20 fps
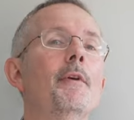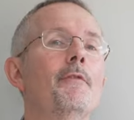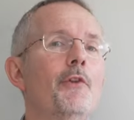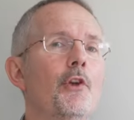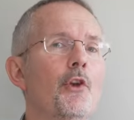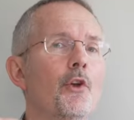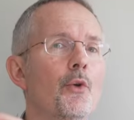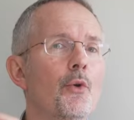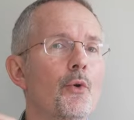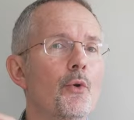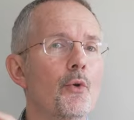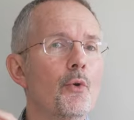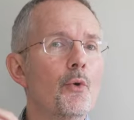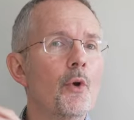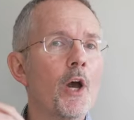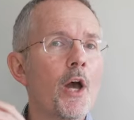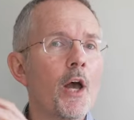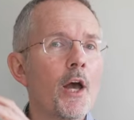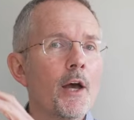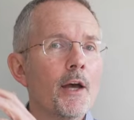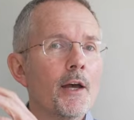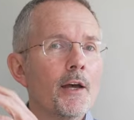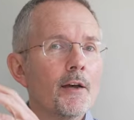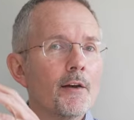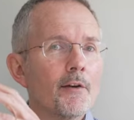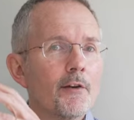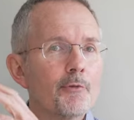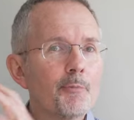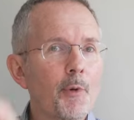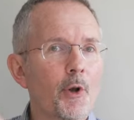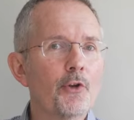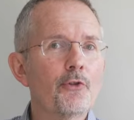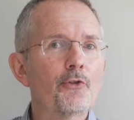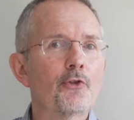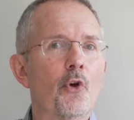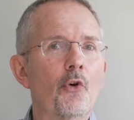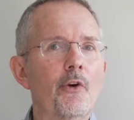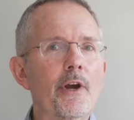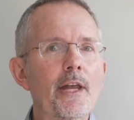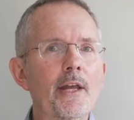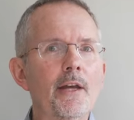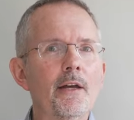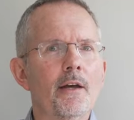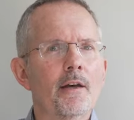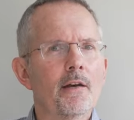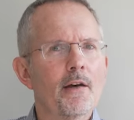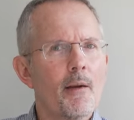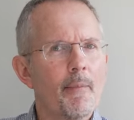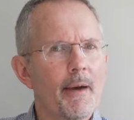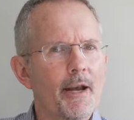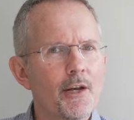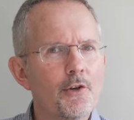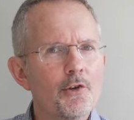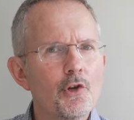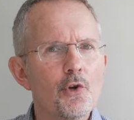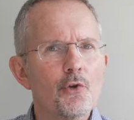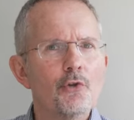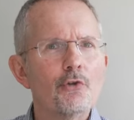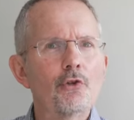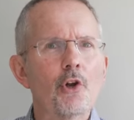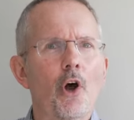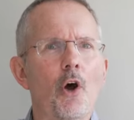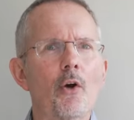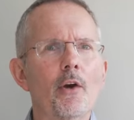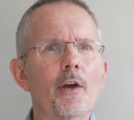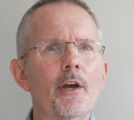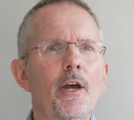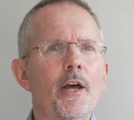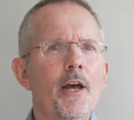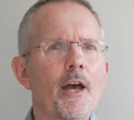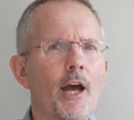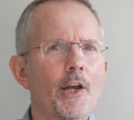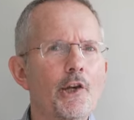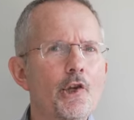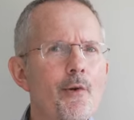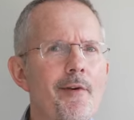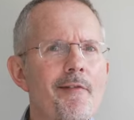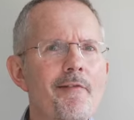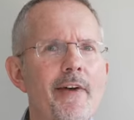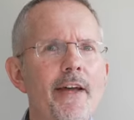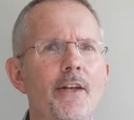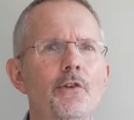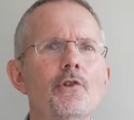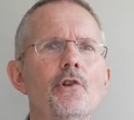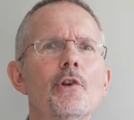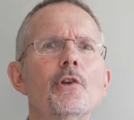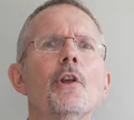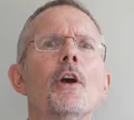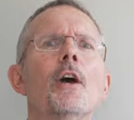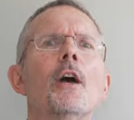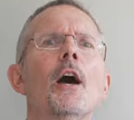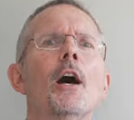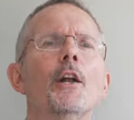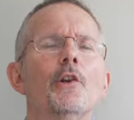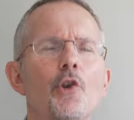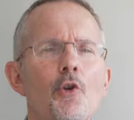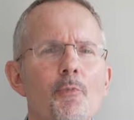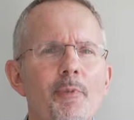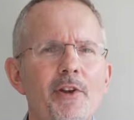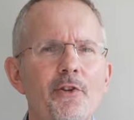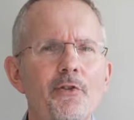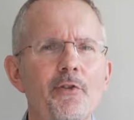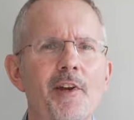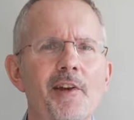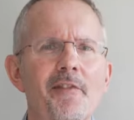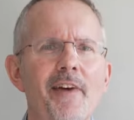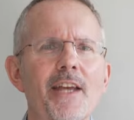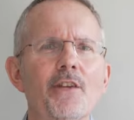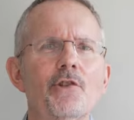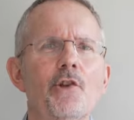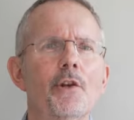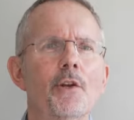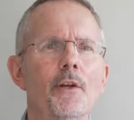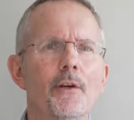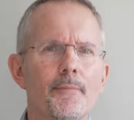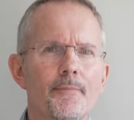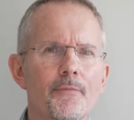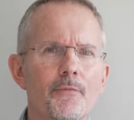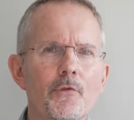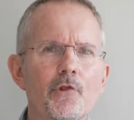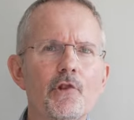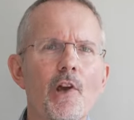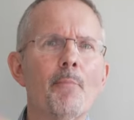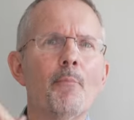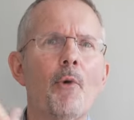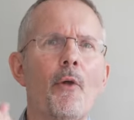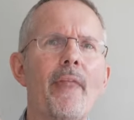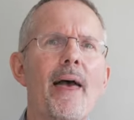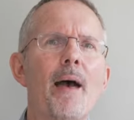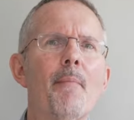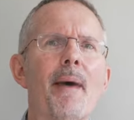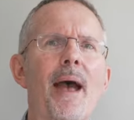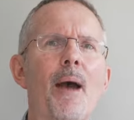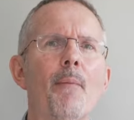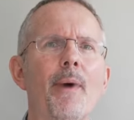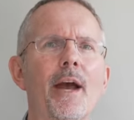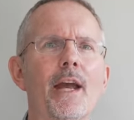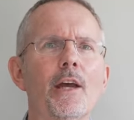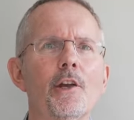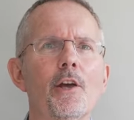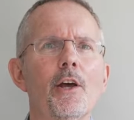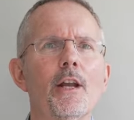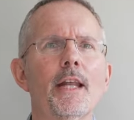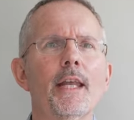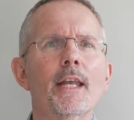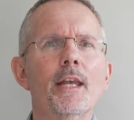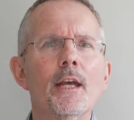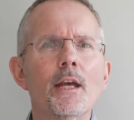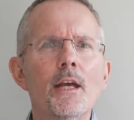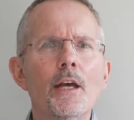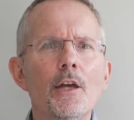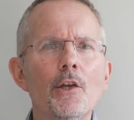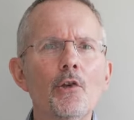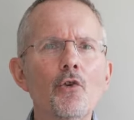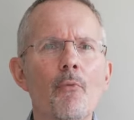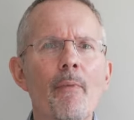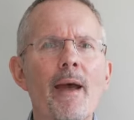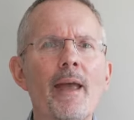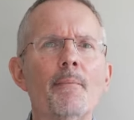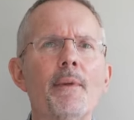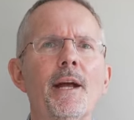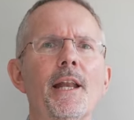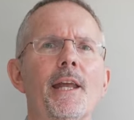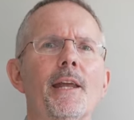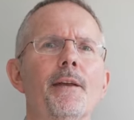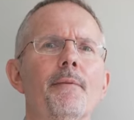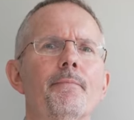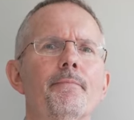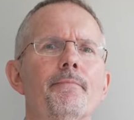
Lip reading: If you spot a story about a new stock, a new invention, a new piece of innovation, jump on that bandwagon early, you'll make money.